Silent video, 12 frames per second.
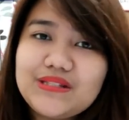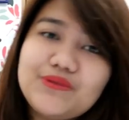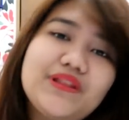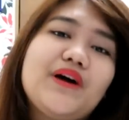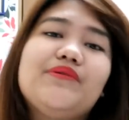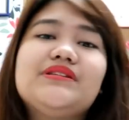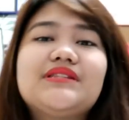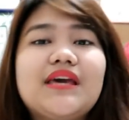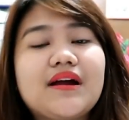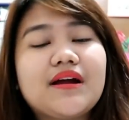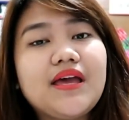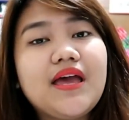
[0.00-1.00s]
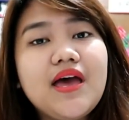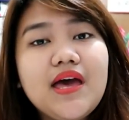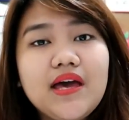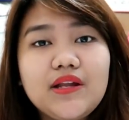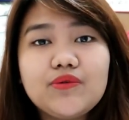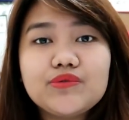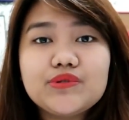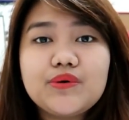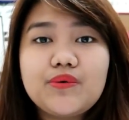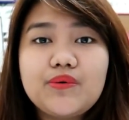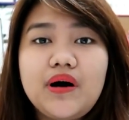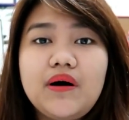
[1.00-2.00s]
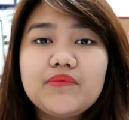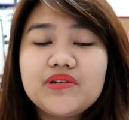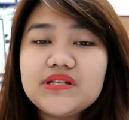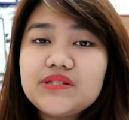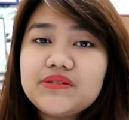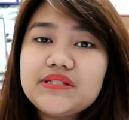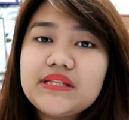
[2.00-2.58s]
So that was scary. And also just